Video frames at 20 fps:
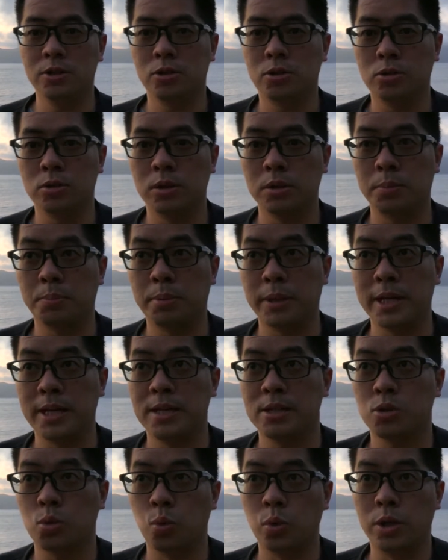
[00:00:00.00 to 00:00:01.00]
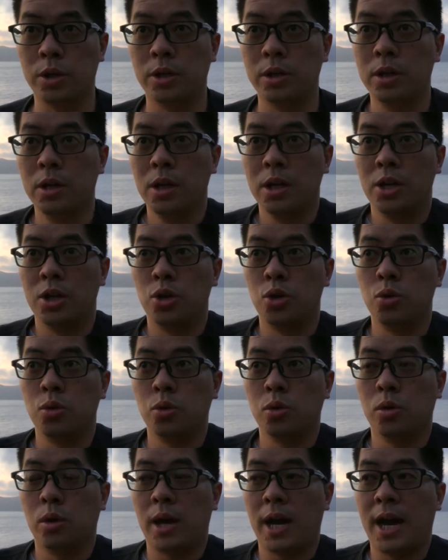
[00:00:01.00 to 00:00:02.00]
into the place where
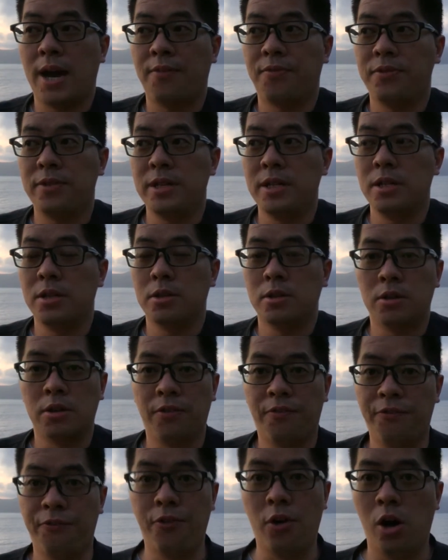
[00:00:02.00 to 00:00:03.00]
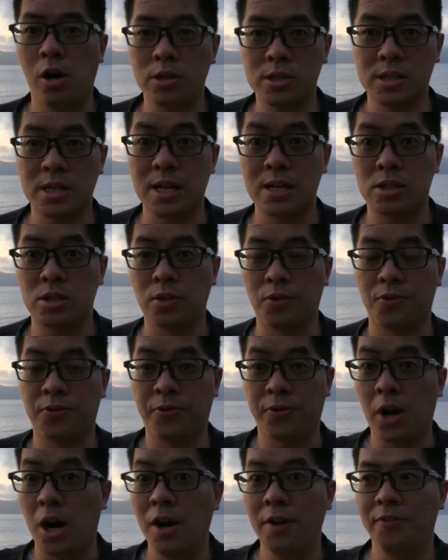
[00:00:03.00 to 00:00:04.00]
you have either a false sense of
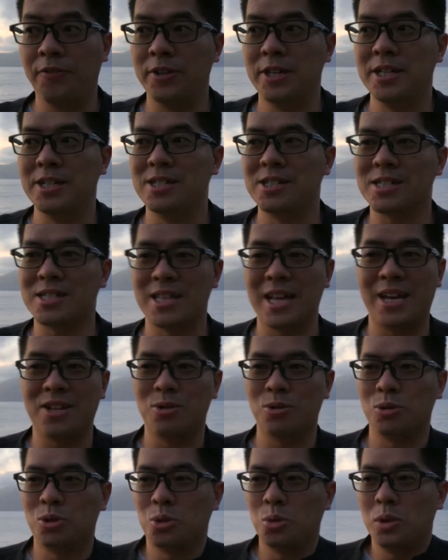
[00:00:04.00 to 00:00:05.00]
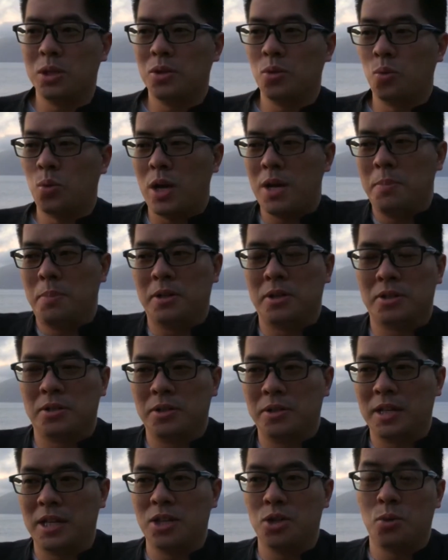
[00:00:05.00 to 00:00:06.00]
confidence that you're doing way
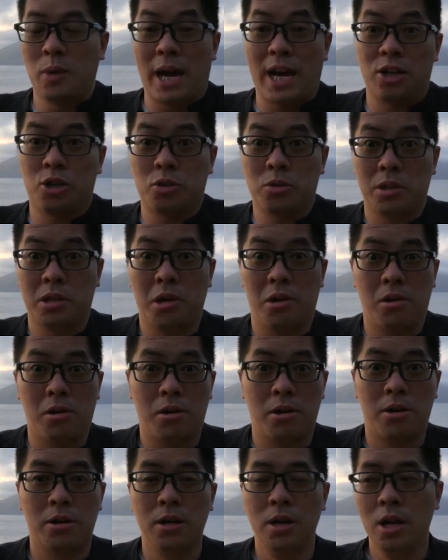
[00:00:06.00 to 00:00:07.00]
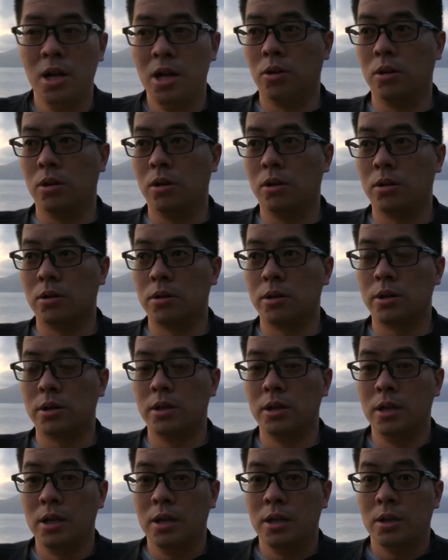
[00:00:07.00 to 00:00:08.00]
better than you actually are,
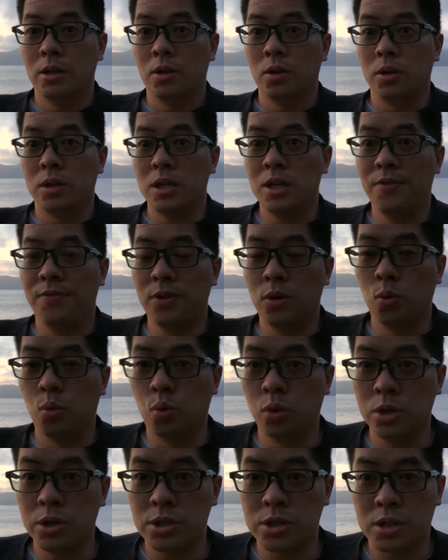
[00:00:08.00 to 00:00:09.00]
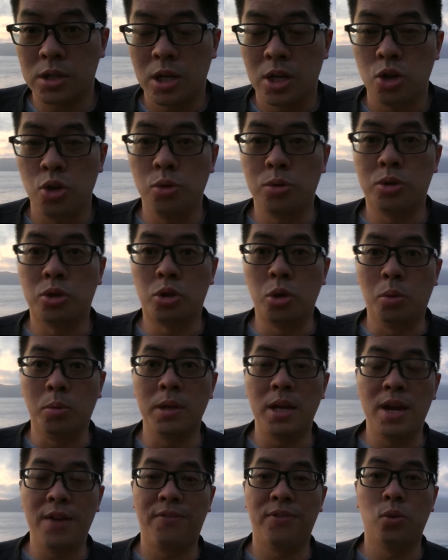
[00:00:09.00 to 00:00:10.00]
or even worse, you
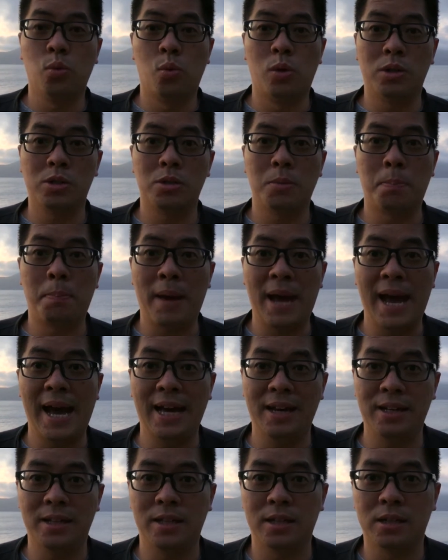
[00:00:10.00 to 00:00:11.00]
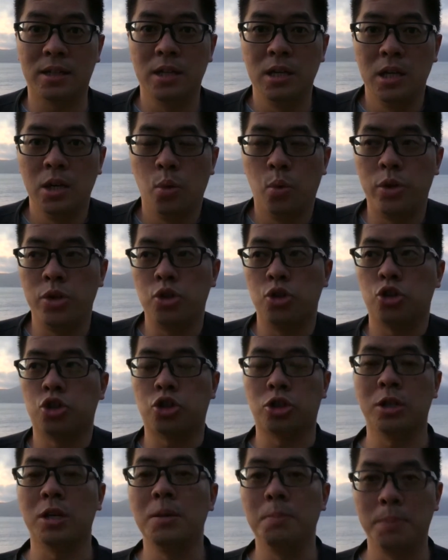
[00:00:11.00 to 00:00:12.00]
don't ever want to panic when you
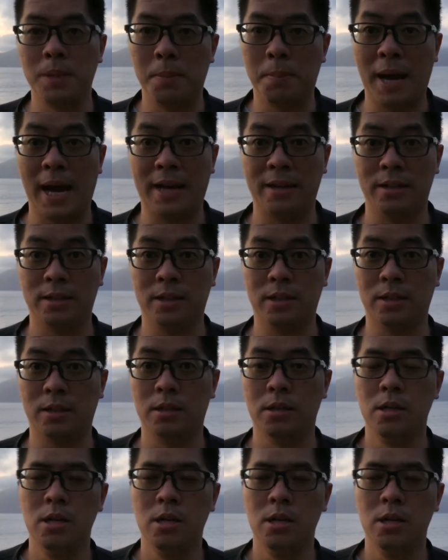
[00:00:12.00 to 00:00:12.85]
shouldn't be panicking.